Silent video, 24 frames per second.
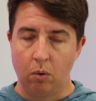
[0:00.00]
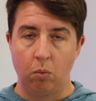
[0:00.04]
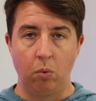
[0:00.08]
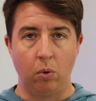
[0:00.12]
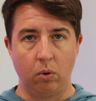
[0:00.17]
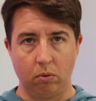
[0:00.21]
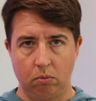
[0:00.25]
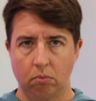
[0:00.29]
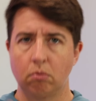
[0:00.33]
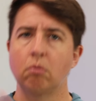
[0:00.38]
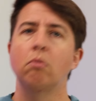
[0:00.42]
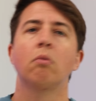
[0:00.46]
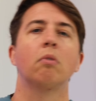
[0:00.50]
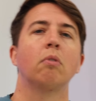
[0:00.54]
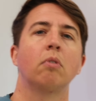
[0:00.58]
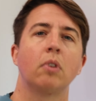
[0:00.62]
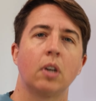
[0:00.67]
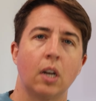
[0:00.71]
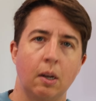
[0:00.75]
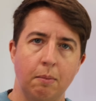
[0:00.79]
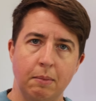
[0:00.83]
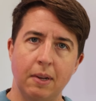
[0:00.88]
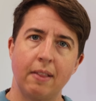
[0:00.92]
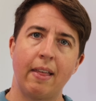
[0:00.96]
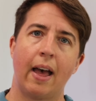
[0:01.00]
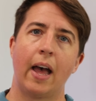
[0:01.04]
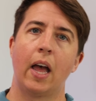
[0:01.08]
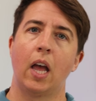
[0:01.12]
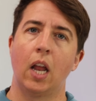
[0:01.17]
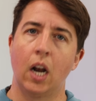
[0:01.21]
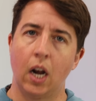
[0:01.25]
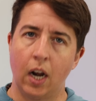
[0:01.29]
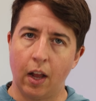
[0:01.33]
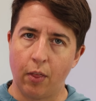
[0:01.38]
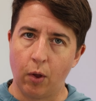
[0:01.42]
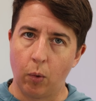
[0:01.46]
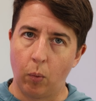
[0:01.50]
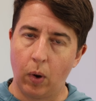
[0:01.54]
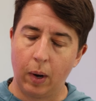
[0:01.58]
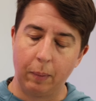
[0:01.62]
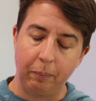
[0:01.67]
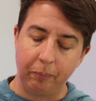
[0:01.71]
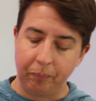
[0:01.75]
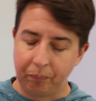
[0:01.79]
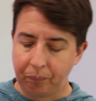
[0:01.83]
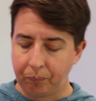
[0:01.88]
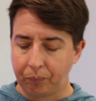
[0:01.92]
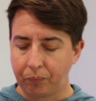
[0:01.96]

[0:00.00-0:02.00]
We'll come to that in another one.